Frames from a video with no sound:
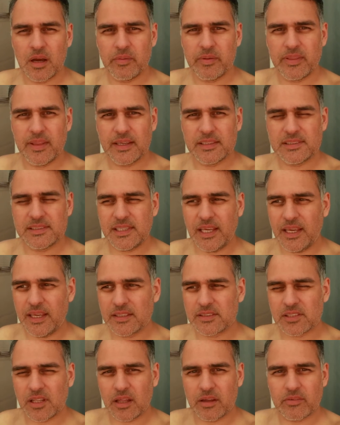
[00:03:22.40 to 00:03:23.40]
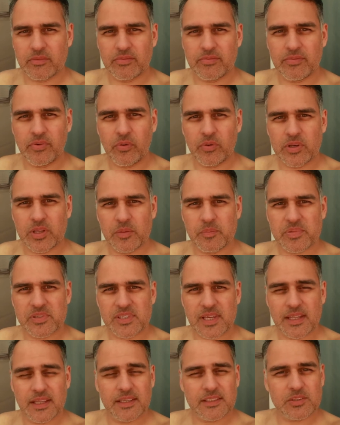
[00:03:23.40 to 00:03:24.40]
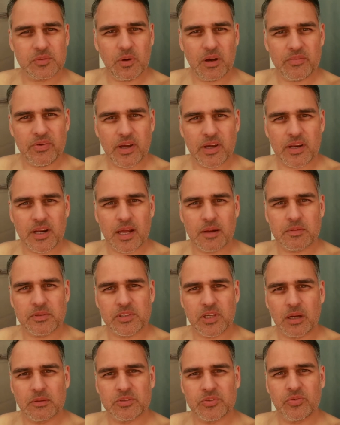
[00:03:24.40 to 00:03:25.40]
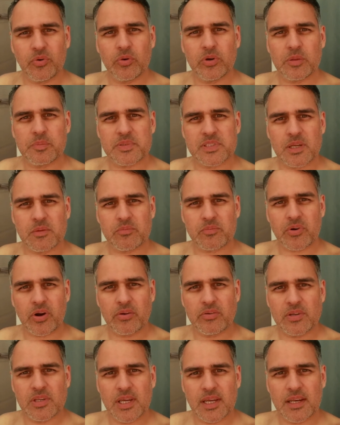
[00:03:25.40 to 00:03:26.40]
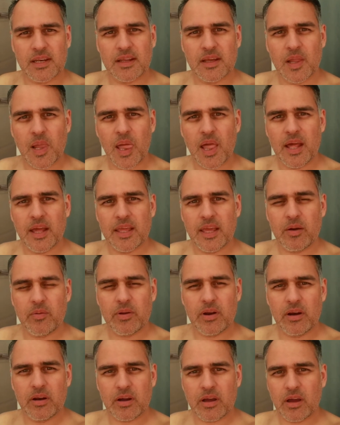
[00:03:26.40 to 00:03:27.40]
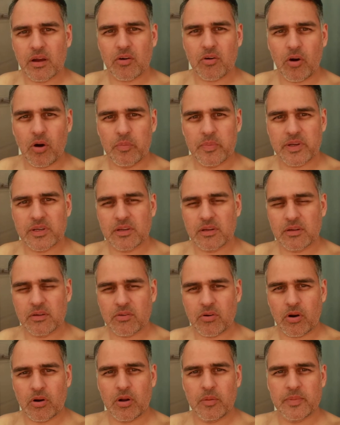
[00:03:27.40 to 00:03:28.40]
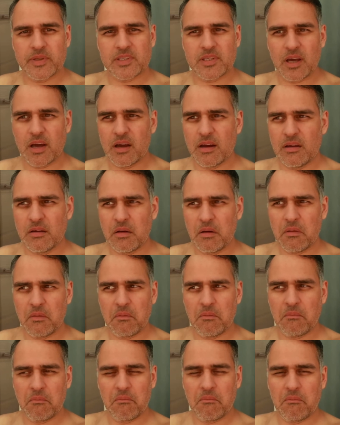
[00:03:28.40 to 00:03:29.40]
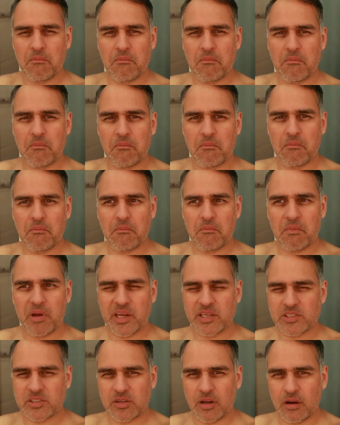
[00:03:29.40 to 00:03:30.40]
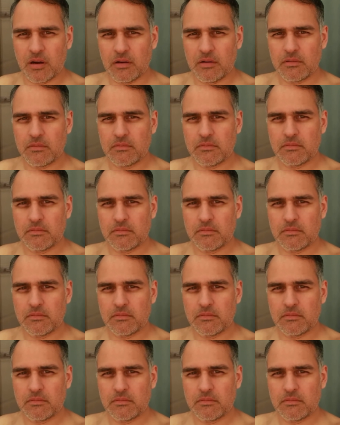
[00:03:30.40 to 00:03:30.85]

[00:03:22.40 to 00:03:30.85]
I mean, they say it's like 40%. This is what I've heard a couple of times, 40% protein. Yeah, when I look in chronometer, it's not.